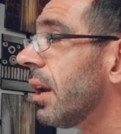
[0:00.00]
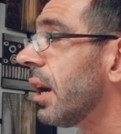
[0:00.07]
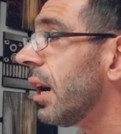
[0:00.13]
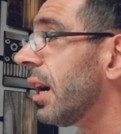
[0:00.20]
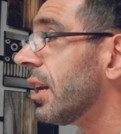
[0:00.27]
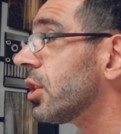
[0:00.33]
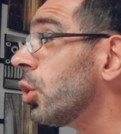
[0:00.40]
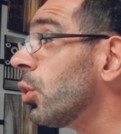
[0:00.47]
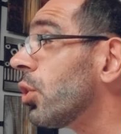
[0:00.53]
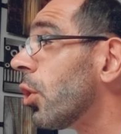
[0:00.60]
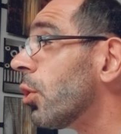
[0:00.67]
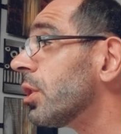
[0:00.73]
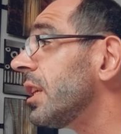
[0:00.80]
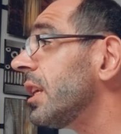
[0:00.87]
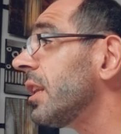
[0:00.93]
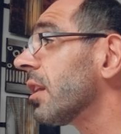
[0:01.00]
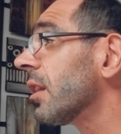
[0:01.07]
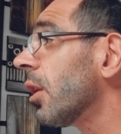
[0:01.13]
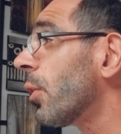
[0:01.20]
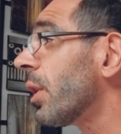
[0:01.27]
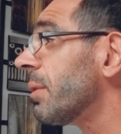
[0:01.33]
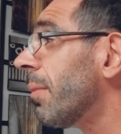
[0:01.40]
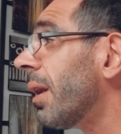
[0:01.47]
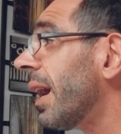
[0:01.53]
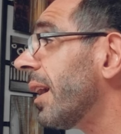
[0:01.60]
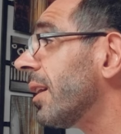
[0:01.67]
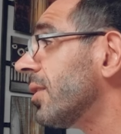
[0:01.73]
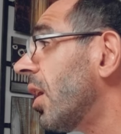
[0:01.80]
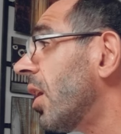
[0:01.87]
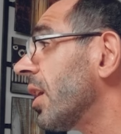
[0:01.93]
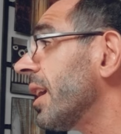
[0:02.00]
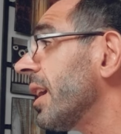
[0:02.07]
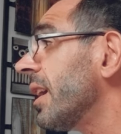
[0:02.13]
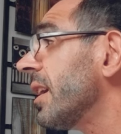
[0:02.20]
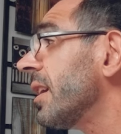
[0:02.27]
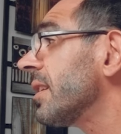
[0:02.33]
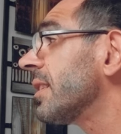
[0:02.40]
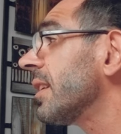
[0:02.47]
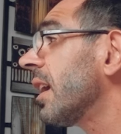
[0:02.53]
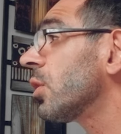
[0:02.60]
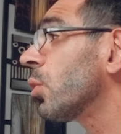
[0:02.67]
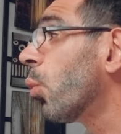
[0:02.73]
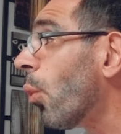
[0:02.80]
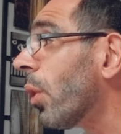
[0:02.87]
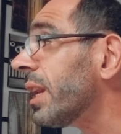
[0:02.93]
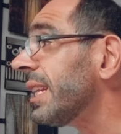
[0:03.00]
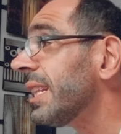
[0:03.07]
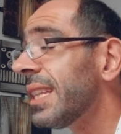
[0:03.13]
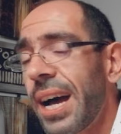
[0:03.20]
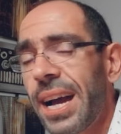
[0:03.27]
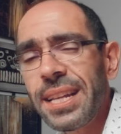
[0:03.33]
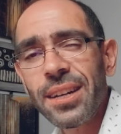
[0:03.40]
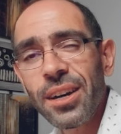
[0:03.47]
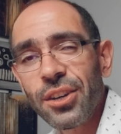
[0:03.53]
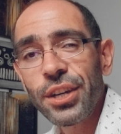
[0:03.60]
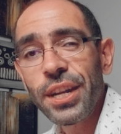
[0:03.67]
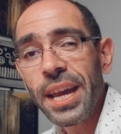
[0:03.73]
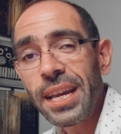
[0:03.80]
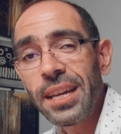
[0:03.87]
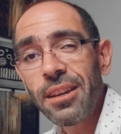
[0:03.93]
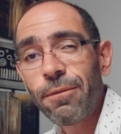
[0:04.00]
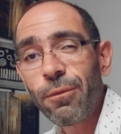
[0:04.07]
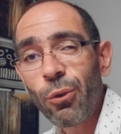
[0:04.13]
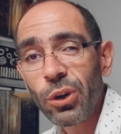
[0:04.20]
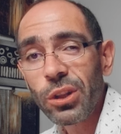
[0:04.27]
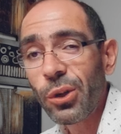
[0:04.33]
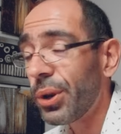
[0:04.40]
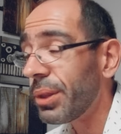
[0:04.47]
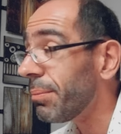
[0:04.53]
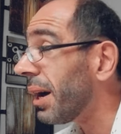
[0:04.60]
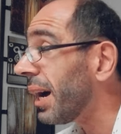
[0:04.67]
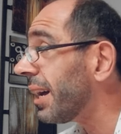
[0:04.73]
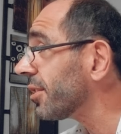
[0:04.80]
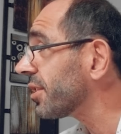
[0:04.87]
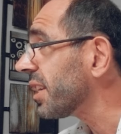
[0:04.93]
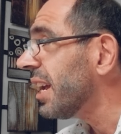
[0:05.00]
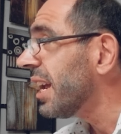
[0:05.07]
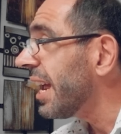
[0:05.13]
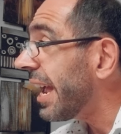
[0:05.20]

213 a loaded mile on his 2,984 loaded miles.